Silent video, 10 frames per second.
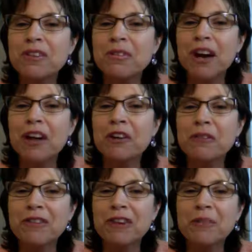of
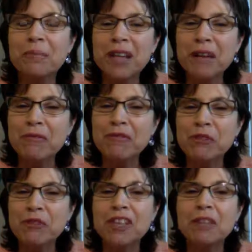iron found in plant
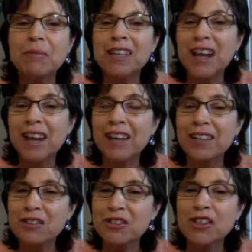foods can be
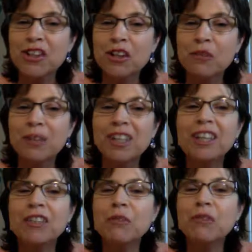enhanced when
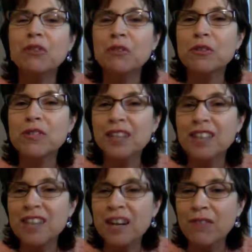eaten with foods that
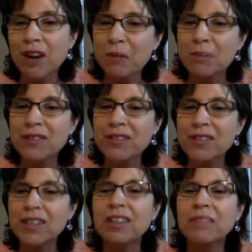contain vitamin
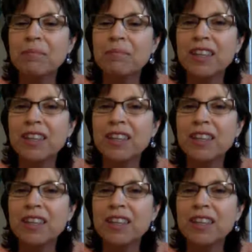C.